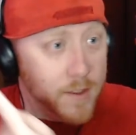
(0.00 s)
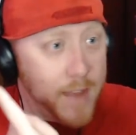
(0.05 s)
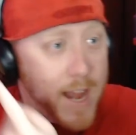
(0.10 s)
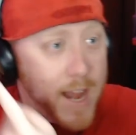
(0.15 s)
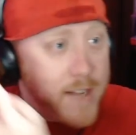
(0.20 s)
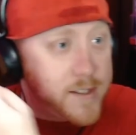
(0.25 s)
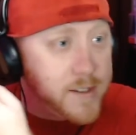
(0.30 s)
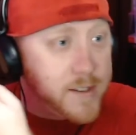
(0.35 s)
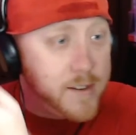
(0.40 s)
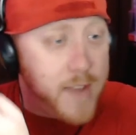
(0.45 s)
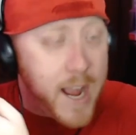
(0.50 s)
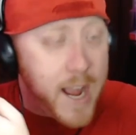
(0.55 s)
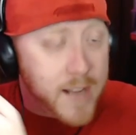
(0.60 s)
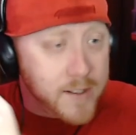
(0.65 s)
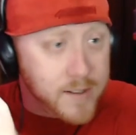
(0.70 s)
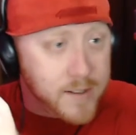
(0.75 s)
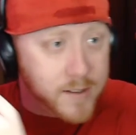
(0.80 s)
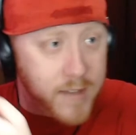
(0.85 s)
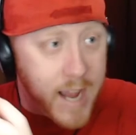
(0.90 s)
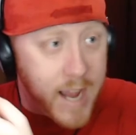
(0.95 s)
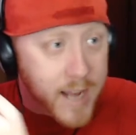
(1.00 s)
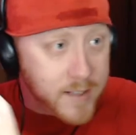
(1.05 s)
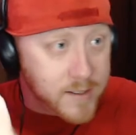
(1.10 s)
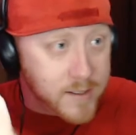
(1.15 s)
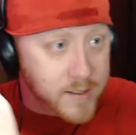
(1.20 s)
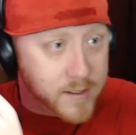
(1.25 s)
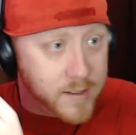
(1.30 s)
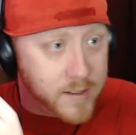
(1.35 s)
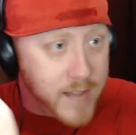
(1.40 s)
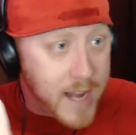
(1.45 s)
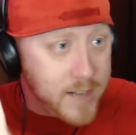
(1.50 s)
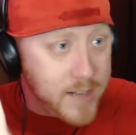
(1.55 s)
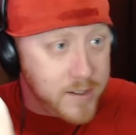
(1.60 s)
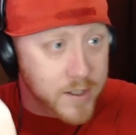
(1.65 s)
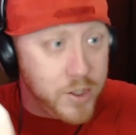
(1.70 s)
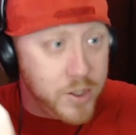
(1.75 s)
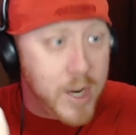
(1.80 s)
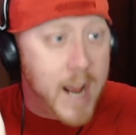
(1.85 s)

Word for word: That's that's that's that's the